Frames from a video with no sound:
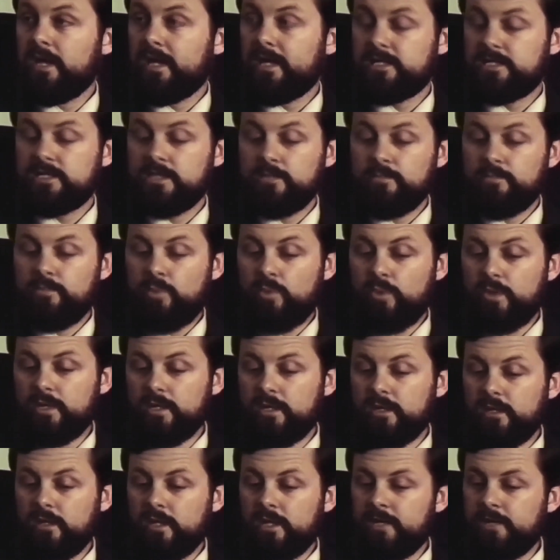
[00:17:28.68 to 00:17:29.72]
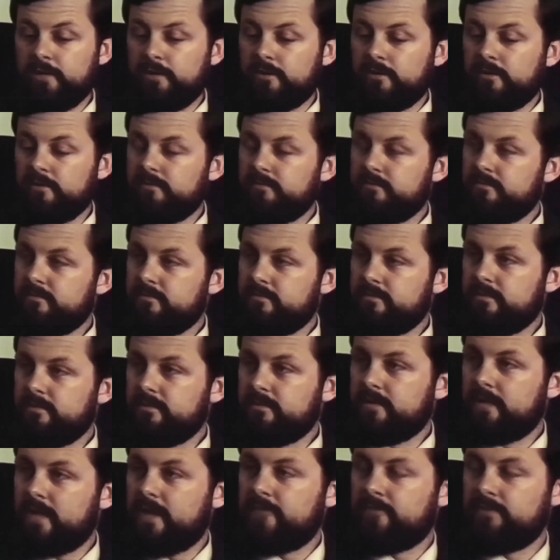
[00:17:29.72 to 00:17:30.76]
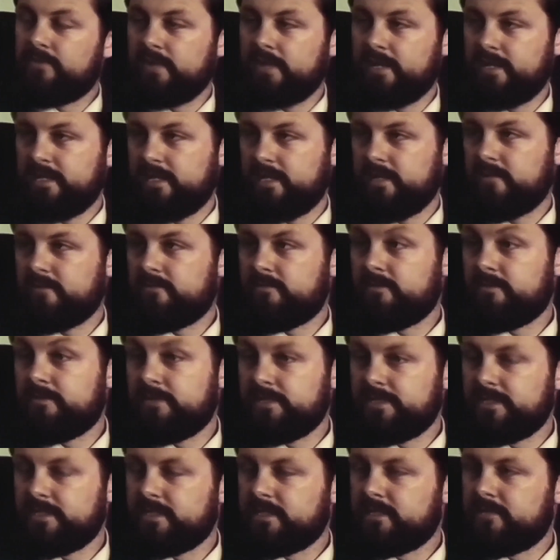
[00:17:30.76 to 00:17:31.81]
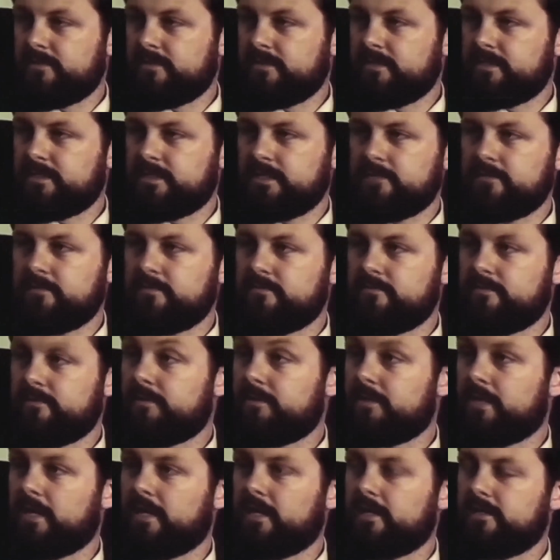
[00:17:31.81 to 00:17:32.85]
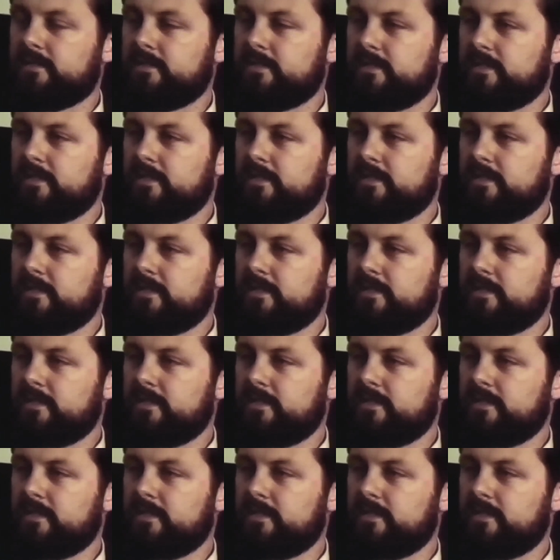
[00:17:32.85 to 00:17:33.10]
At some point later, after 1956, 57, 58,